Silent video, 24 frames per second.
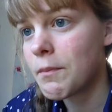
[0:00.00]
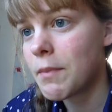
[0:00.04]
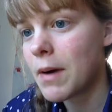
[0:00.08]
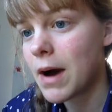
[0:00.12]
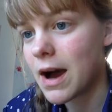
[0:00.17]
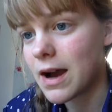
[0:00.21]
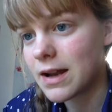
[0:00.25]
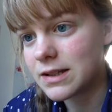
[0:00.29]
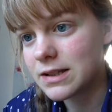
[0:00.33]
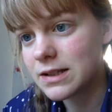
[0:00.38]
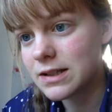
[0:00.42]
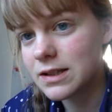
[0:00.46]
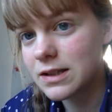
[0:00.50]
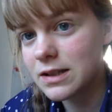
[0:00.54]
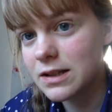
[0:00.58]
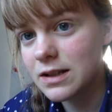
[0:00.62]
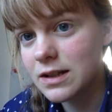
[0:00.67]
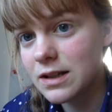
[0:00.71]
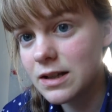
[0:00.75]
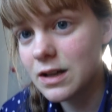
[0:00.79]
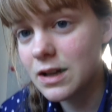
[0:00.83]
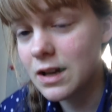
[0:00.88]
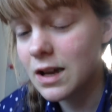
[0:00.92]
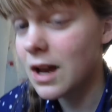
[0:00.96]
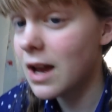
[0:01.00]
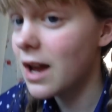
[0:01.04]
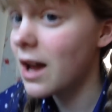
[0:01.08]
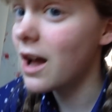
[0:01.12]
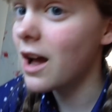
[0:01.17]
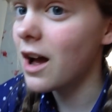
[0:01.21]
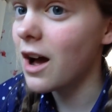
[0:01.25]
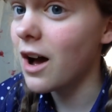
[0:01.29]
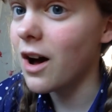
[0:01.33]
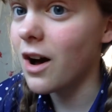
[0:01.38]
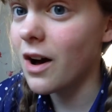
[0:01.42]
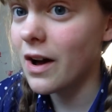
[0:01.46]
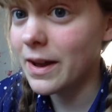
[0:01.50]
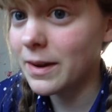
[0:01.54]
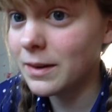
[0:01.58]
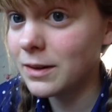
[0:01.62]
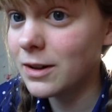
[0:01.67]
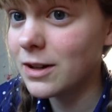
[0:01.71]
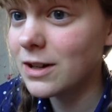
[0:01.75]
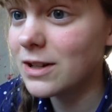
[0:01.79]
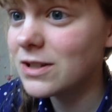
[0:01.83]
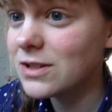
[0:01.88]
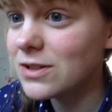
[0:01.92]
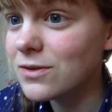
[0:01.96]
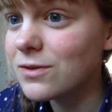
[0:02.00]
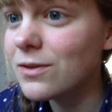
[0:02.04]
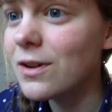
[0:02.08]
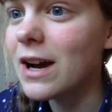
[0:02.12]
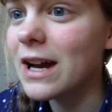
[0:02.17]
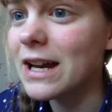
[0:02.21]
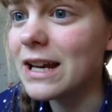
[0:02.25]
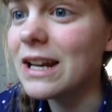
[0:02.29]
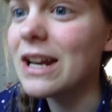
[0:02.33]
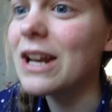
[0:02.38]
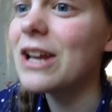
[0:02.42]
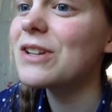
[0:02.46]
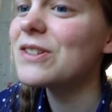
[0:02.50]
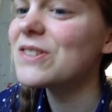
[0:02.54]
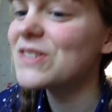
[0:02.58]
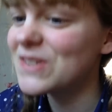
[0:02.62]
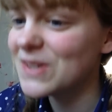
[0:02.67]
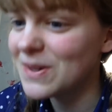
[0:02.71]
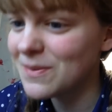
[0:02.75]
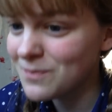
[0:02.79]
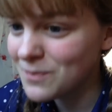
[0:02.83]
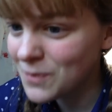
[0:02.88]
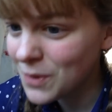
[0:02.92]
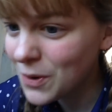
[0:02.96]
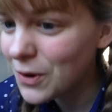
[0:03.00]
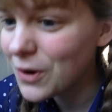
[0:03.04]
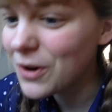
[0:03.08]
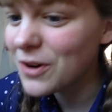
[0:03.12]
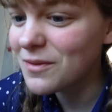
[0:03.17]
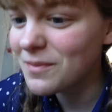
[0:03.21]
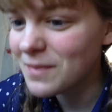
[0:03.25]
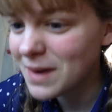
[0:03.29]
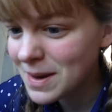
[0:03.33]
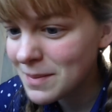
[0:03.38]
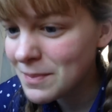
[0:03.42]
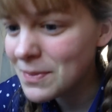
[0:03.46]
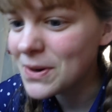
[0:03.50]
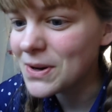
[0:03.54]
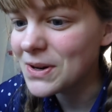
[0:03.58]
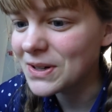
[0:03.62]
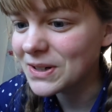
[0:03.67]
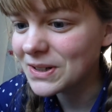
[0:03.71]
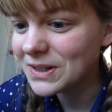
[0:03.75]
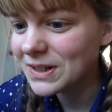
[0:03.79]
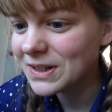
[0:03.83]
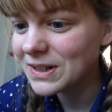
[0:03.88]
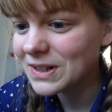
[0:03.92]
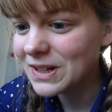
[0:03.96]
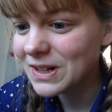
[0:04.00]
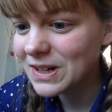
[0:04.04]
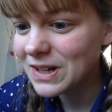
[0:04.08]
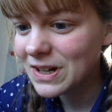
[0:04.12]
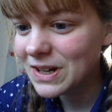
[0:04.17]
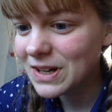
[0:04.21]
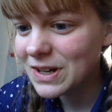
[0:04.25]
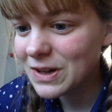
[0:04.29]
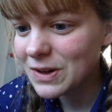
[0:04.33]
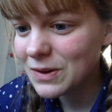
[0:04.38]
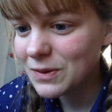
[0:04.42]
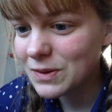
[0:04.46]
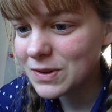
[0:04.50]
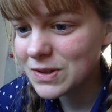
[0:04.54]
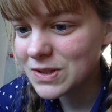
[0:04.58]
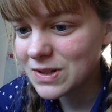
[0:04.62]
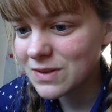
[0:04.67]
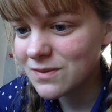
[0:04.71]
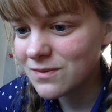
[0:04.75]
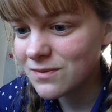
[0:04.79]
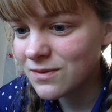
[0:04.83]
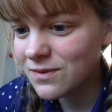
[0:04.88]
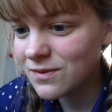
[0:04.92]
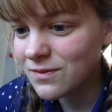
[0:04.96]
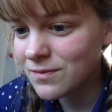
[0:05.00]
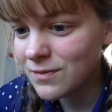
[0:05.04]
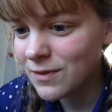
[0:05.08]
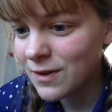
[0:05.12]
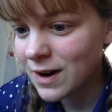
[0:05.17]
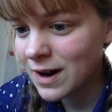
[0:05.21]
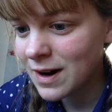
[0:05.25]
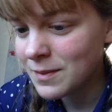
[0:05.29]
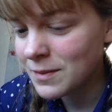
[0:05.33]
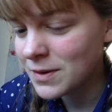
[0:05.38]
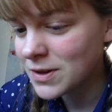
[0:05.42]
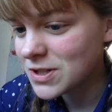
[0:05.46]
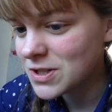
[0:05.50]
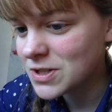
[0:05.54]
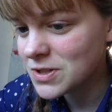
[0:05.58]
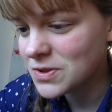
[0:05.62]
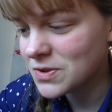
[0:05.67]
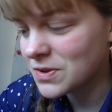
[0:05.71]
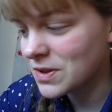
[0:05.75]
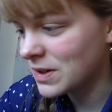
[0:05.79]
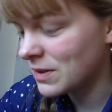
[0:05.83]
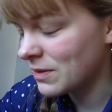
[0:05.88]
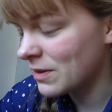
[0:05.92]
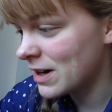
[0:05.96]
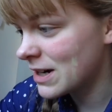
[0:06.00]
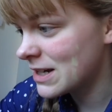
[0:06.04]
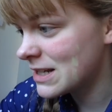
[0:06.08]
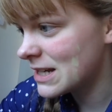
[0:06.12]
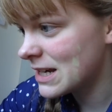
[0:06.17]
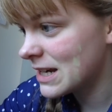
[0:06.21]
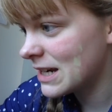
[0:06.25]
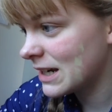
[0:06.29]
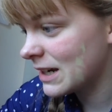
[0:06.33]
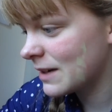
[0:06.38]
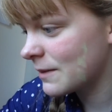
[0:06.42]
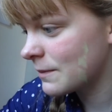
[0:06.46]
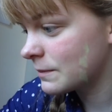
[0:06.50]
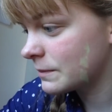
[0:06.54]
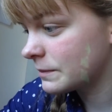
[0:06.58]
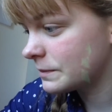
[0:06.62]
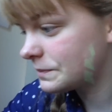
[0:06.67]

but I am going to write some more of my book, which I'm very much enjoying writing.